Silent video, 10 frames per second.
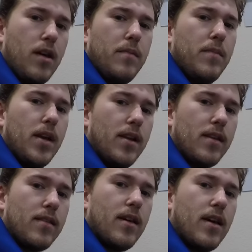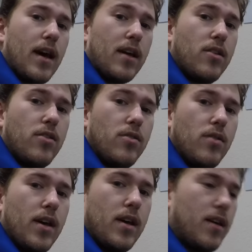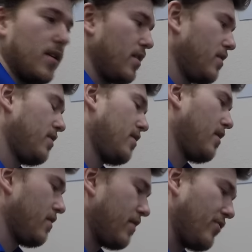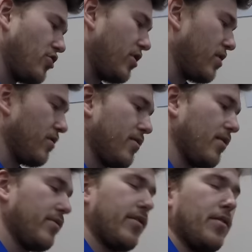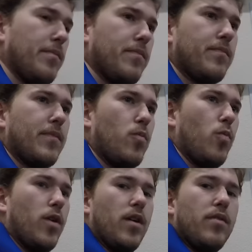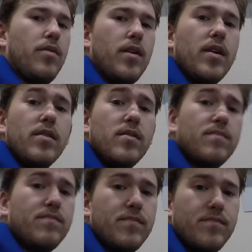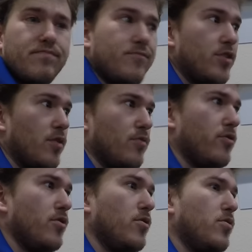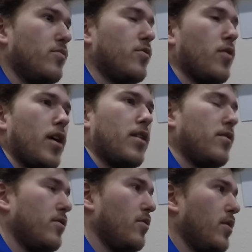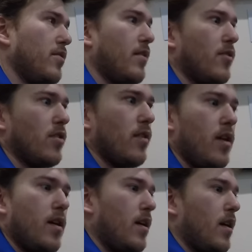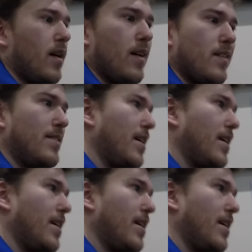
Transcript: meaning that I could do like a uh, seven channel system with uh, zone two, or I could do a seven point two point